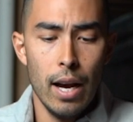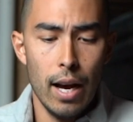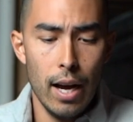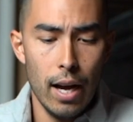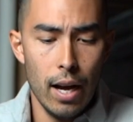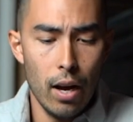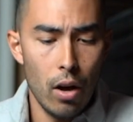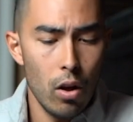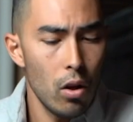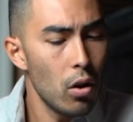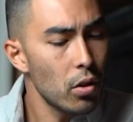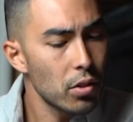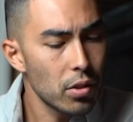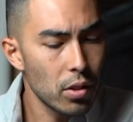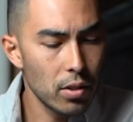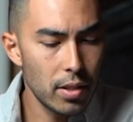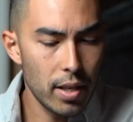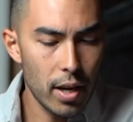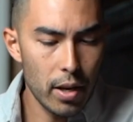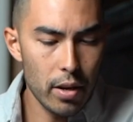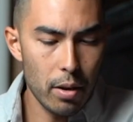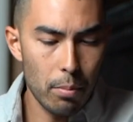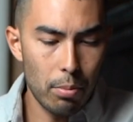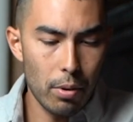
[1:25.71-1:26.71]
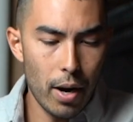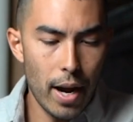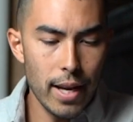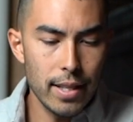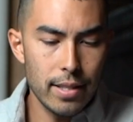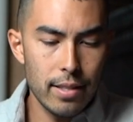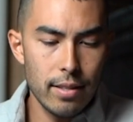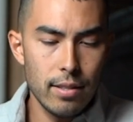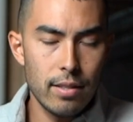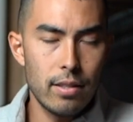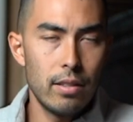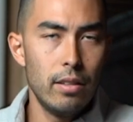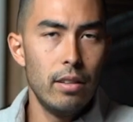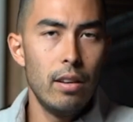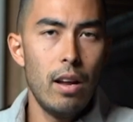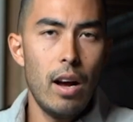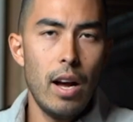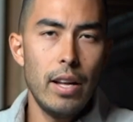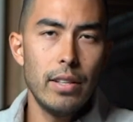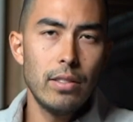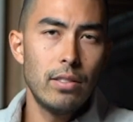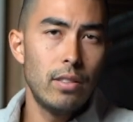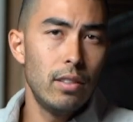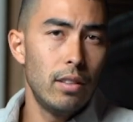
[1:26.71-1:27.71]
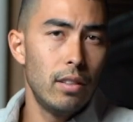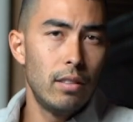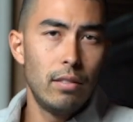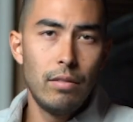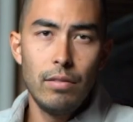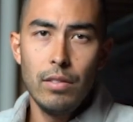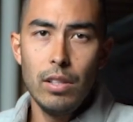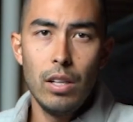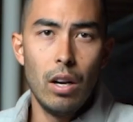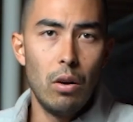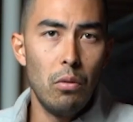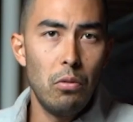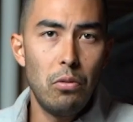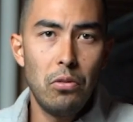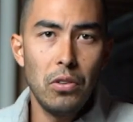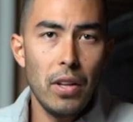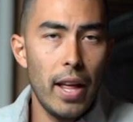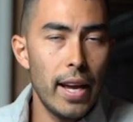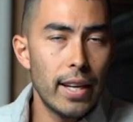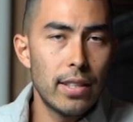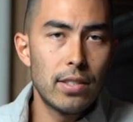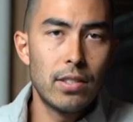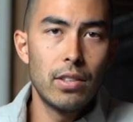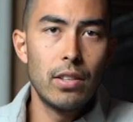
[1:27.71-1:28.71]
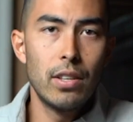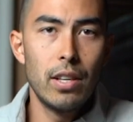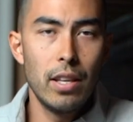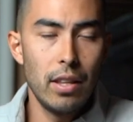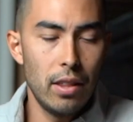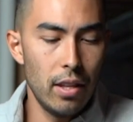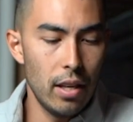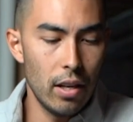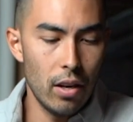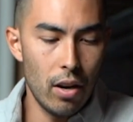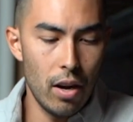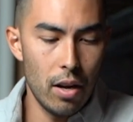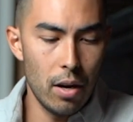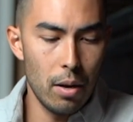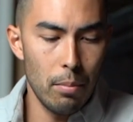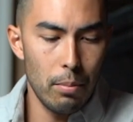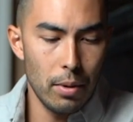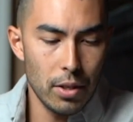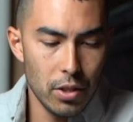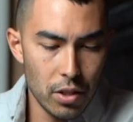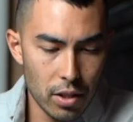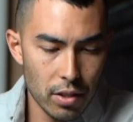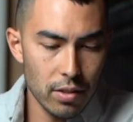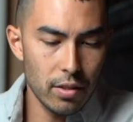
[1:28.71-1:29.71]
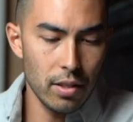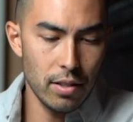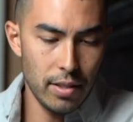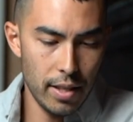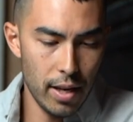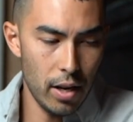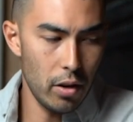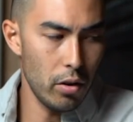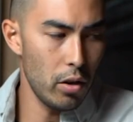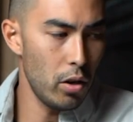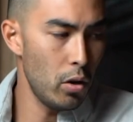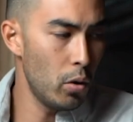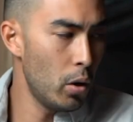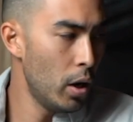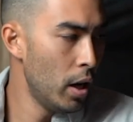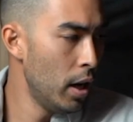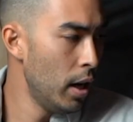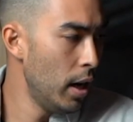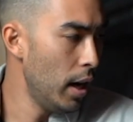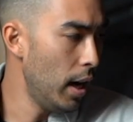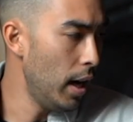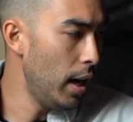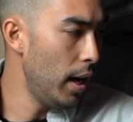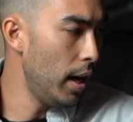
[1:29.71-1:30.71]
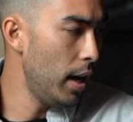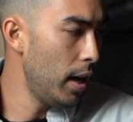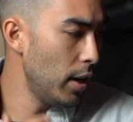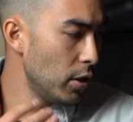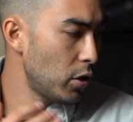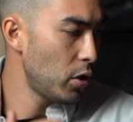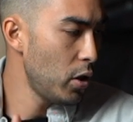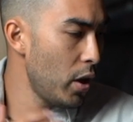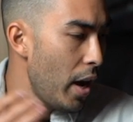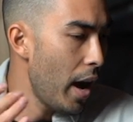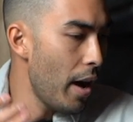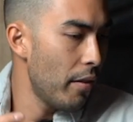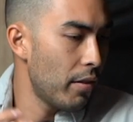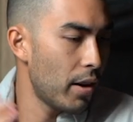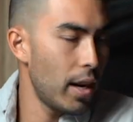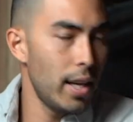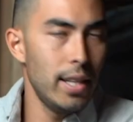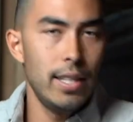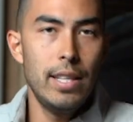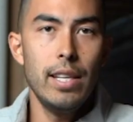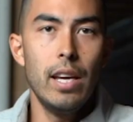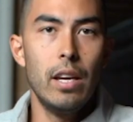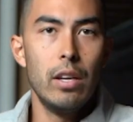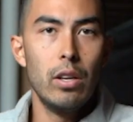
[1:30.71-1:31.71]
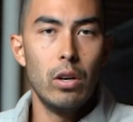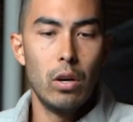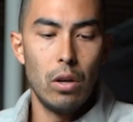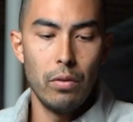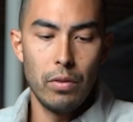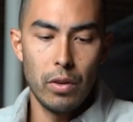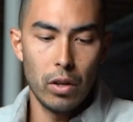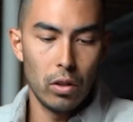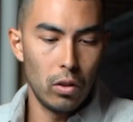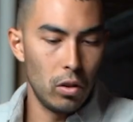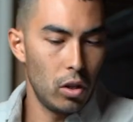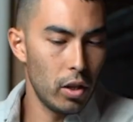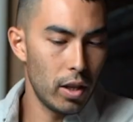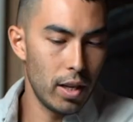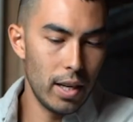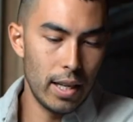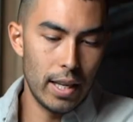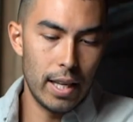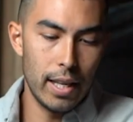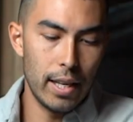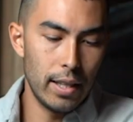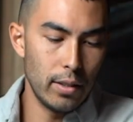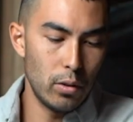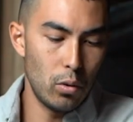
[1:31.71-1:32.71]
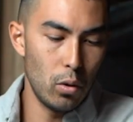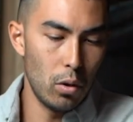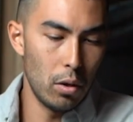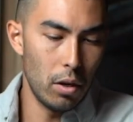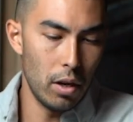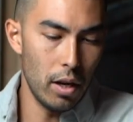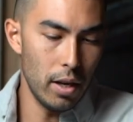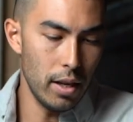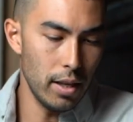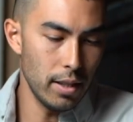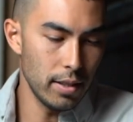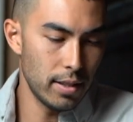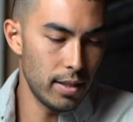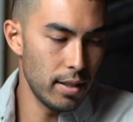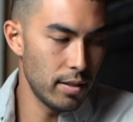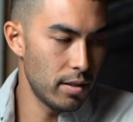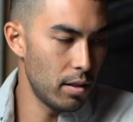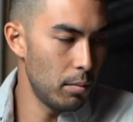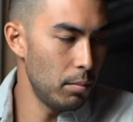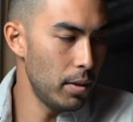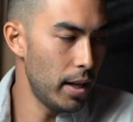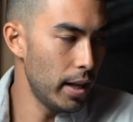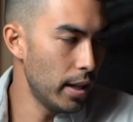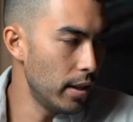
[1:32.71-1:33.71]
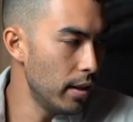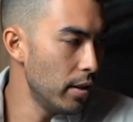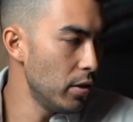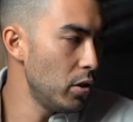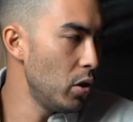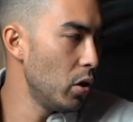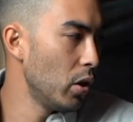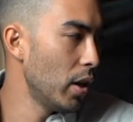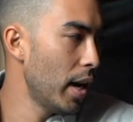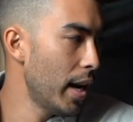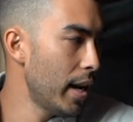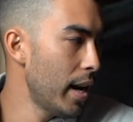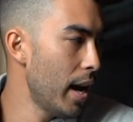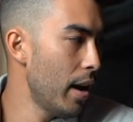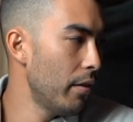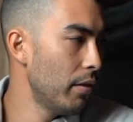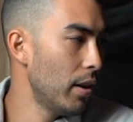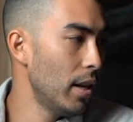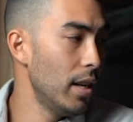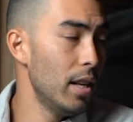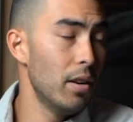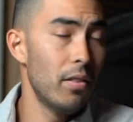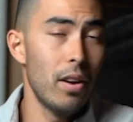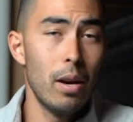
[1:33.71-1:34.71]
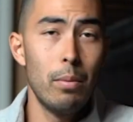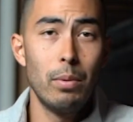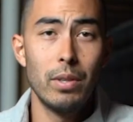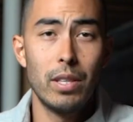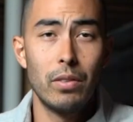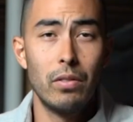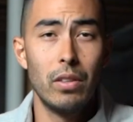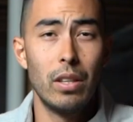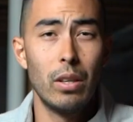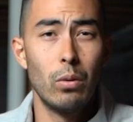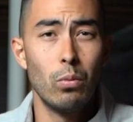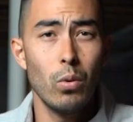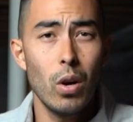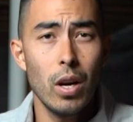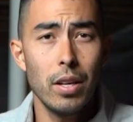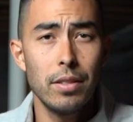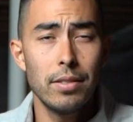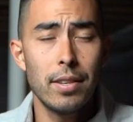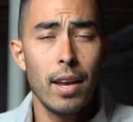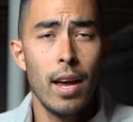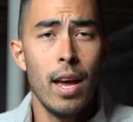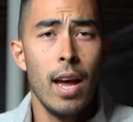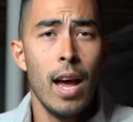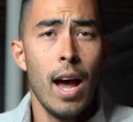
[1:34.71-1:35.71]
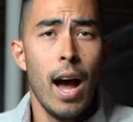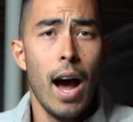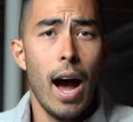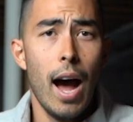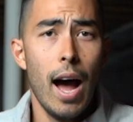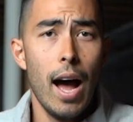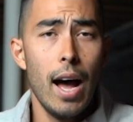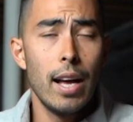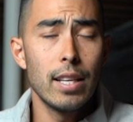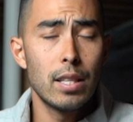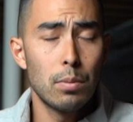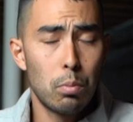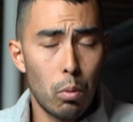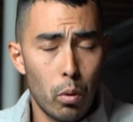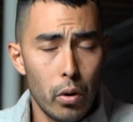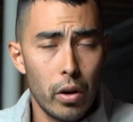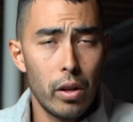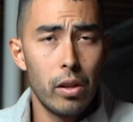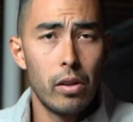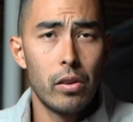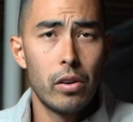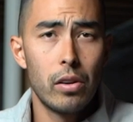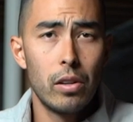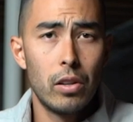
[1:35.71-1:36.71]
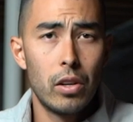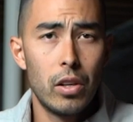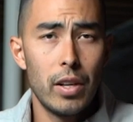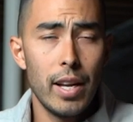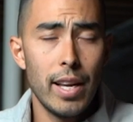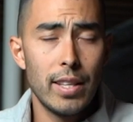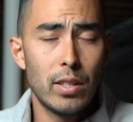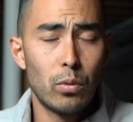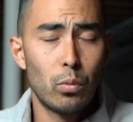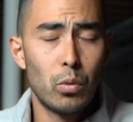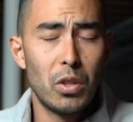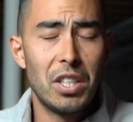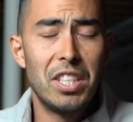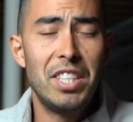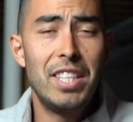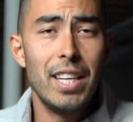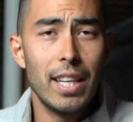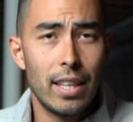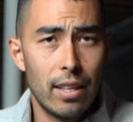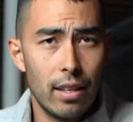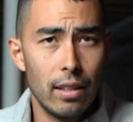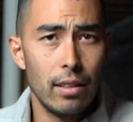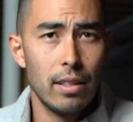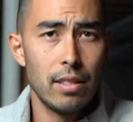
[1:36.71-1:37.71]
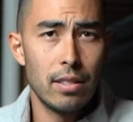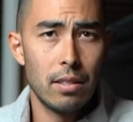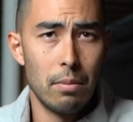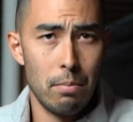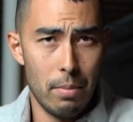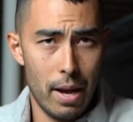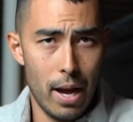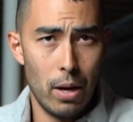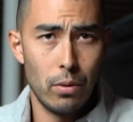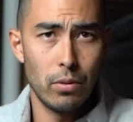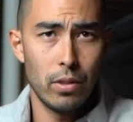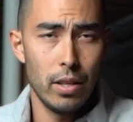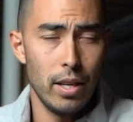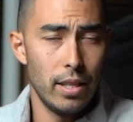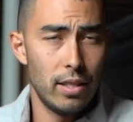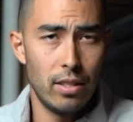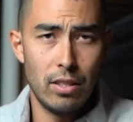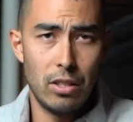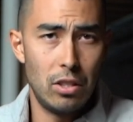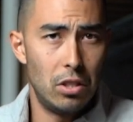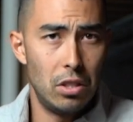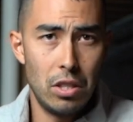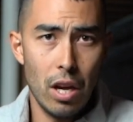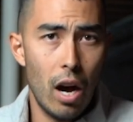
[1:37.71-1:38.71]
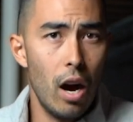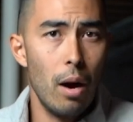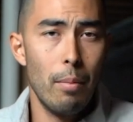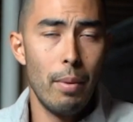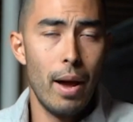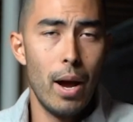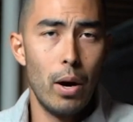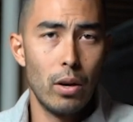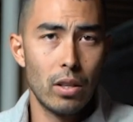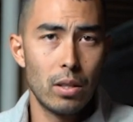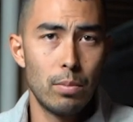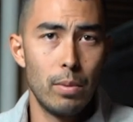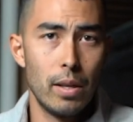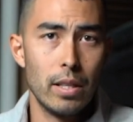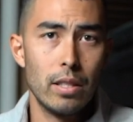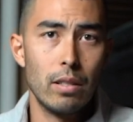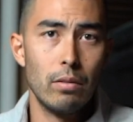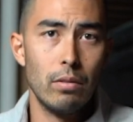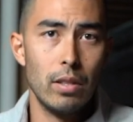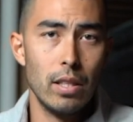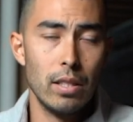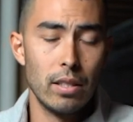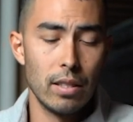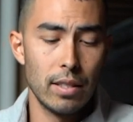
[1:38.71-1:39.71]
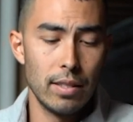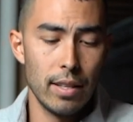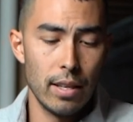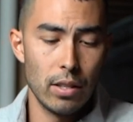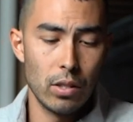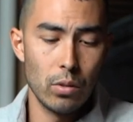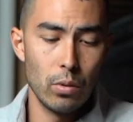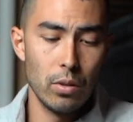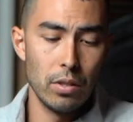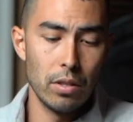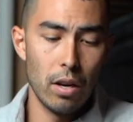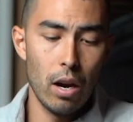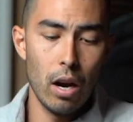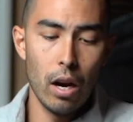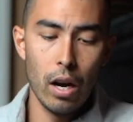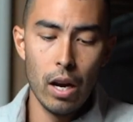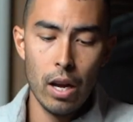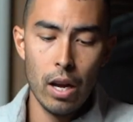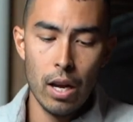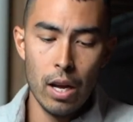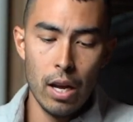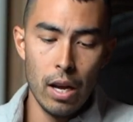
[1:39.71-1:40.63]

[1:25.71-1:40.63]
Uh, I'll also tell you prices, not to, you know, flex or anything on it, but just to tell you, uh, so you have an idea. You know, if you're looking to get into a, a system like this, you can kind of have an idea of how much everything runs. Uh, spoiler alert, it's a ridiculous amount. It's dumb how expensive these accessories are.